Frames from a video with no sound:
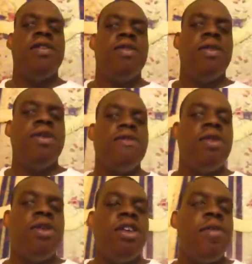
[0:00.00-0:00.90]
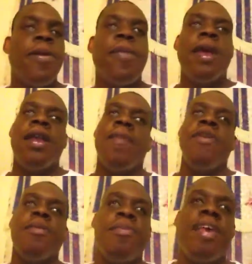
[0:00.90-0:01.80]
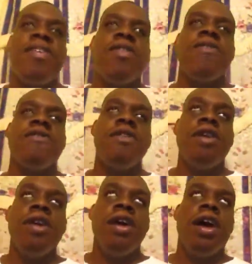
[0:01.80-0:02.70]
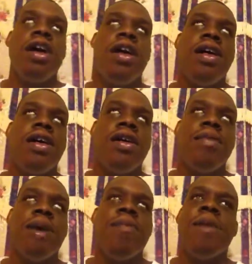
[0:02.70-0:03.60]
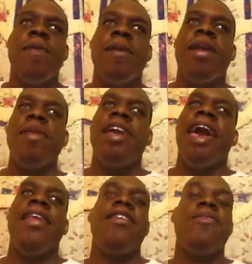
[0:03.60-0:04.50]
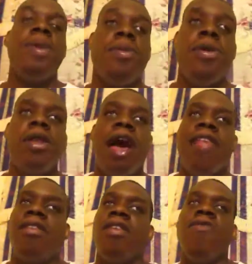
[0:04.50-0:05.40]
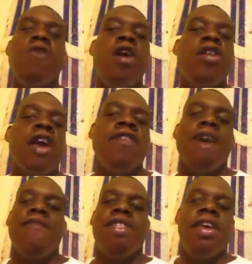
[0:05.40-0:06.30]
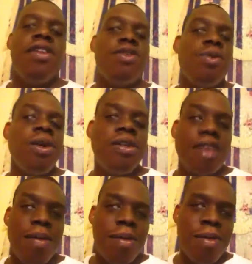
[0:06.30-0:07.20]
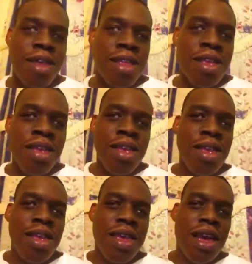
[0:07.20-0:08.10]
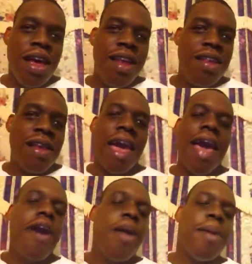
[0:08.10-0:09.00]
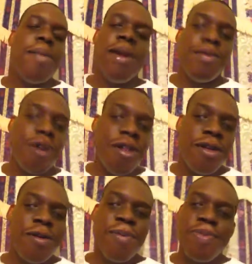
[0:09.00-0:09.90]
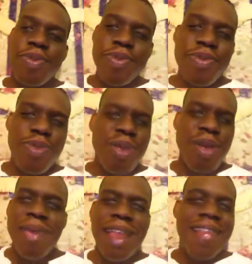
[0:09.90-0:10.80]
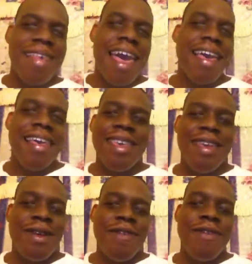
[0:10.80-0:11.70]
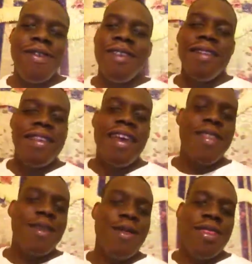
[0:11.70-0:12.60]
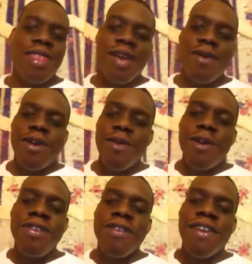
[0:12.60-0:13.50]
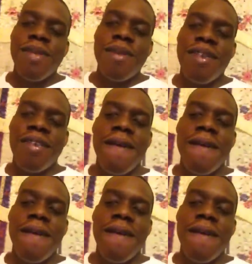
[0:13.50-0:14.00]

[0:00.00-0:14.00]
And so even though these people might not be the best of may not be the kindest people, I still run and gravitate towards them. I mean, there's a guy I call my big brother. Me and this guy, you know, if you see us together, you'd think we're the worst of enemies.